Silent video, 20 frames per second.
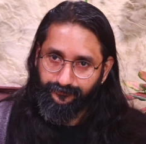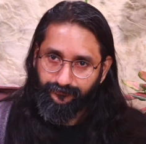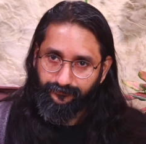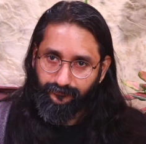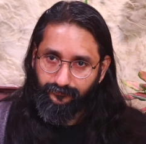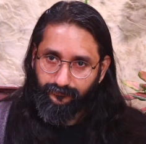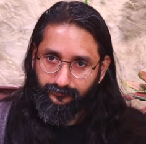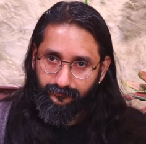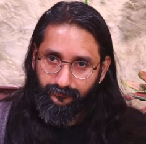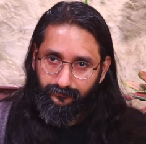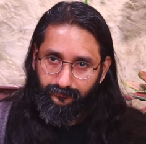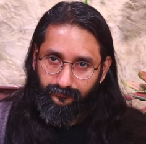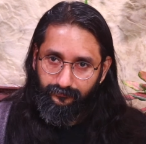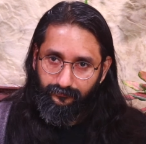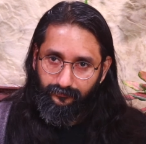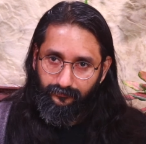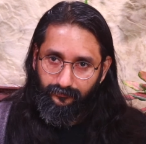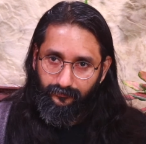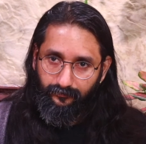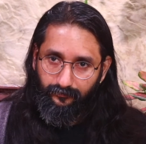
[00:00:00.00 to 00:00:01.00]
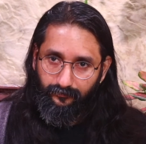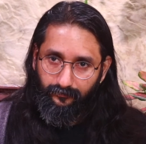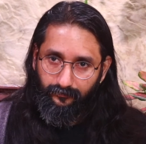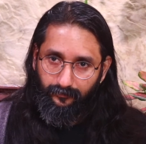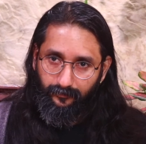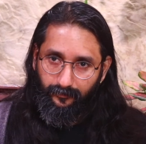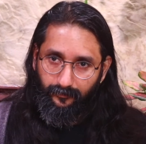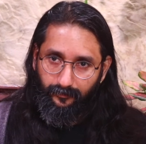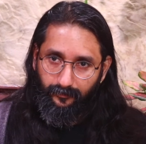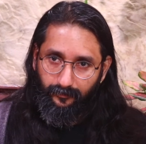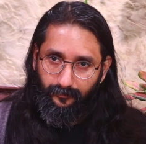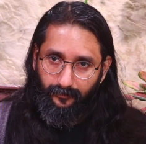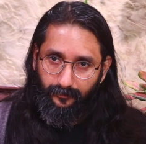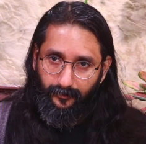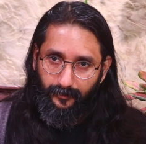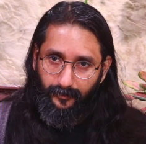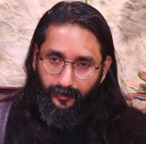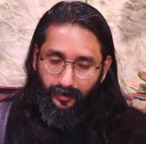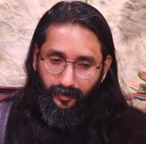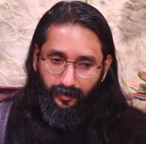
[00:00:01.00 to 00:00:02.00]

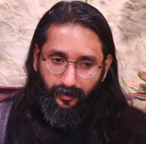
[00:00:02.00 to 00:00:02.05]
Nobody speaks.